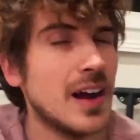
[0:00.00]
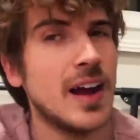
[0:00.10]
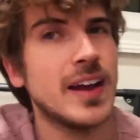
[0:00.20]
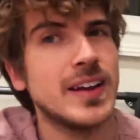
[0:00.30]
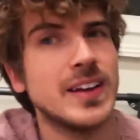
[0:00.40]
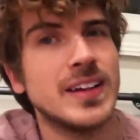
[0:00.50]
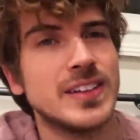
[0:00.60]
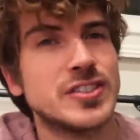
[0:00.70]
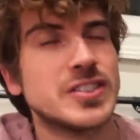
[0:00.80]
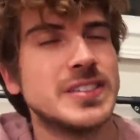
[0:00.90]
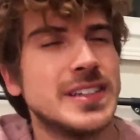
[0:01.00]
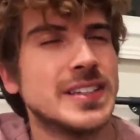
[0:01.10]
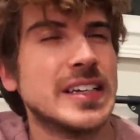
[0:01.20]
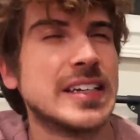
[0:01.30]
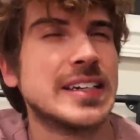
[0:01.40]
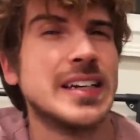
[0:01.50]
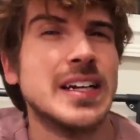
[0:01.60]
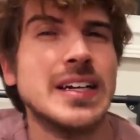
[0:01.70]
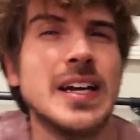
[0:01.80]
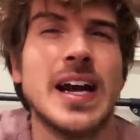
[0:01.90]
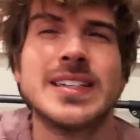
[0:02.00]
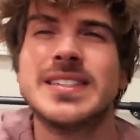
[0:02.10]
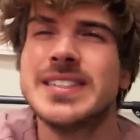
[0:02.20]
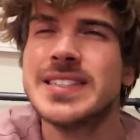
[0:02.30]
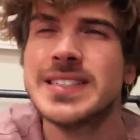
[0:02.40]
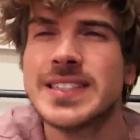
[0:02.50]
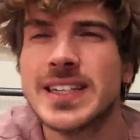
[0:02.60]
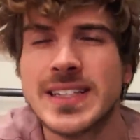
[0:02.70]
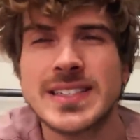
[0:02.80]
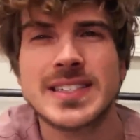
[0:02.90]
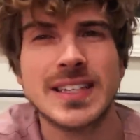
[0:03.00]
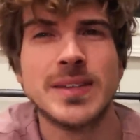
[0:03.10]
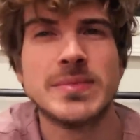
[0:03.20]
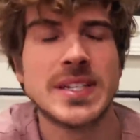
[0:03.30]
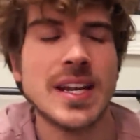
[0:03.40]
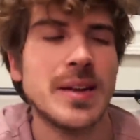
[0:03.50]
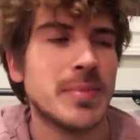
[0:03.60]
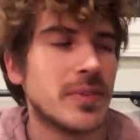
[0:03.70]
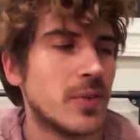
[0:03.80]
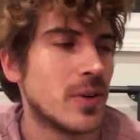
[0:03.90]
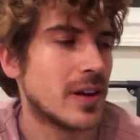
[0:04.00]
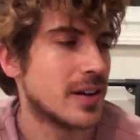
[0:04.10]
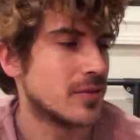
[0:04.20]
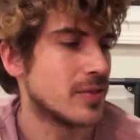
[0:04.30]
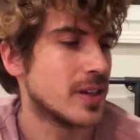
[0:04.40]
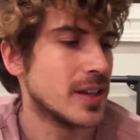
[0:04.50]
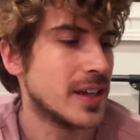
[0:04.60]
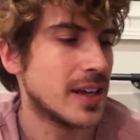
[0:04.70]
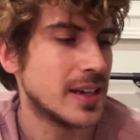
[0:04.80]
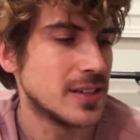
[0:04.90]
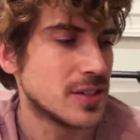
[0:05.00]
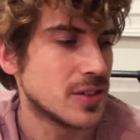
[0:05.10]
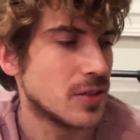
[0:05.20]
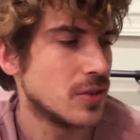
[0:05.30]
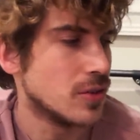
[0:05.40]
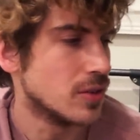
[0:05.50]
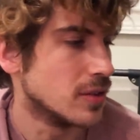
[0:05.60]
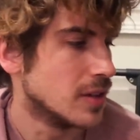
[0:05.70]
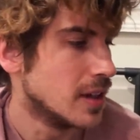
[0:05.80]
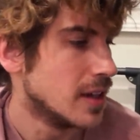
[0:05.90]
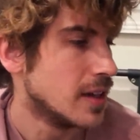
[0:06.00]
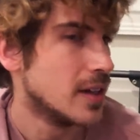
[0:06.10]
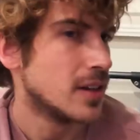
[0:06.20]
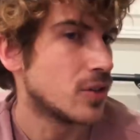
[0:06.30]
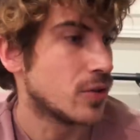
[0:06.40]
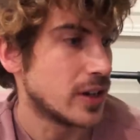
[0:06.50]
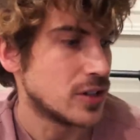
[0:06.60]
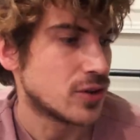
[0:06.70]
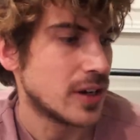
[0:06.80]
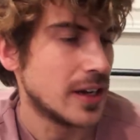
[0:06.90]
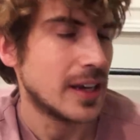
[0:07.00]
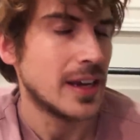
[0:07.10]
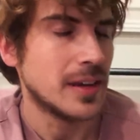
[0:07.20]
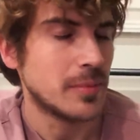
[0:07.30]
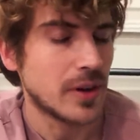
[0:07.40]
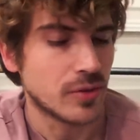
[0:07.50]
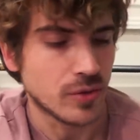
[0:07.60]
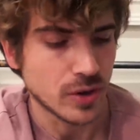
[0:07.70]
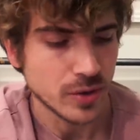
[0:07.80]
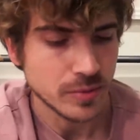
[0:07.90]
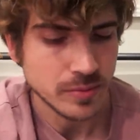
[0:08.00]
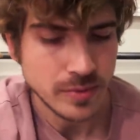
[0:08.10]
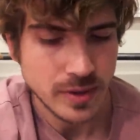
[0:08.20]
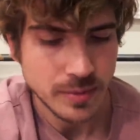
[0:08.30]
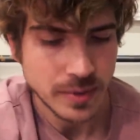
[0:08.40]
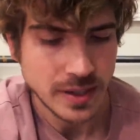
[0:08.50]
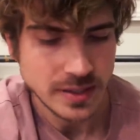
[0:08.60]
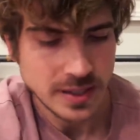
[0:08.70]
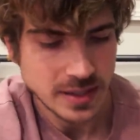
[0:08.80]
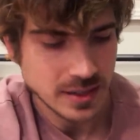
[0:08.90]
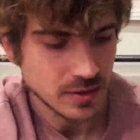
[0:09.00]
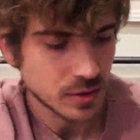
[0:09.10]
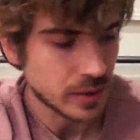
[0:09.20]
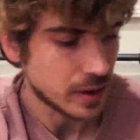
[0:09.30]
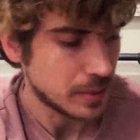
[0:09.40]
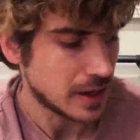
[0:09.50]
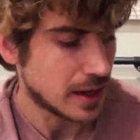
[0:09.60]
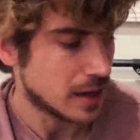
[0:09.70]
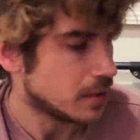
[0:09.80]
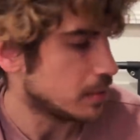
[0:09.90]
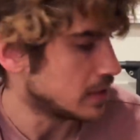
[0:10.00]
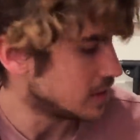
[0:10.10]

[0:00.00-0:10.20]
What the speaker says: I just need like a decent night's sleep tonight before I can really get into the whole crate training in my room, because that's gonna require me to get up and